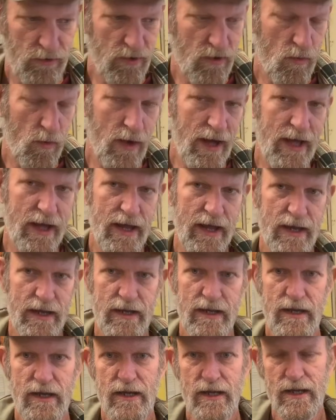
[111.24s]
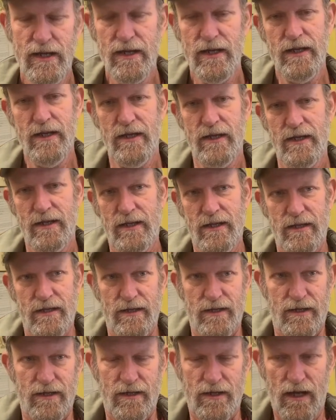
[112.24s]
their way.
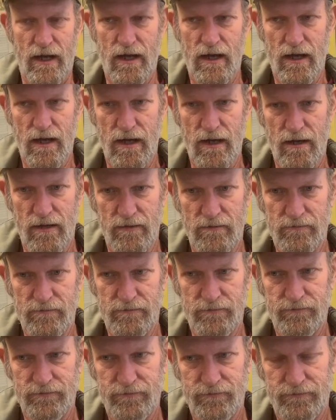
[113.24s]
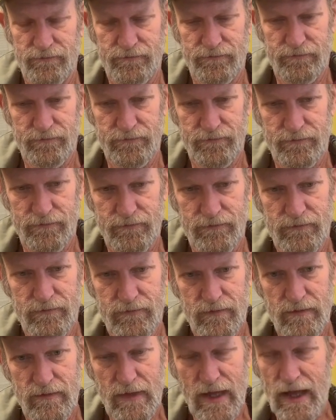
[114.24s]
I
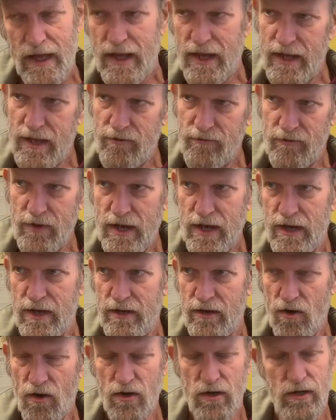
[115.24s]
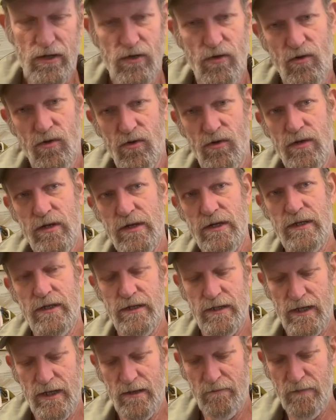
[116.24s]
had read an article
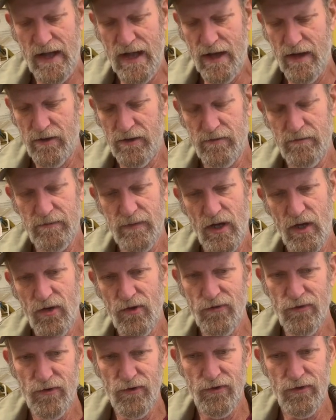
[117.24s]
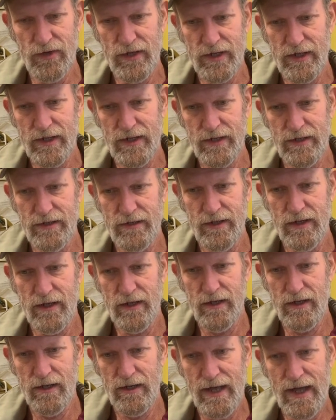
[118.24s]
about them over in
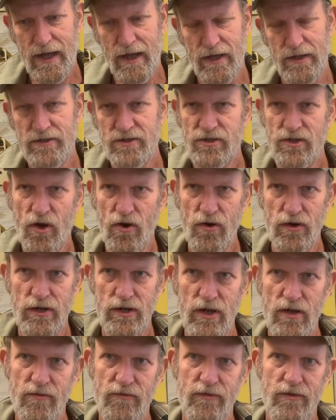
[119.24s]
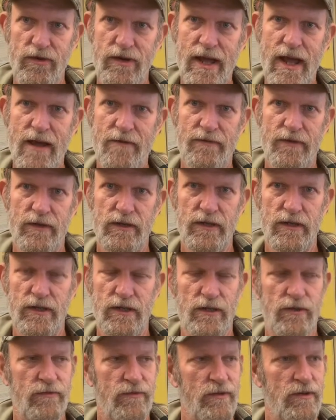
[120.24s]
how it started over in Africa,
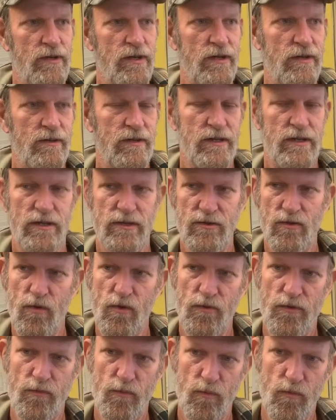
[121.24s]
over there in the north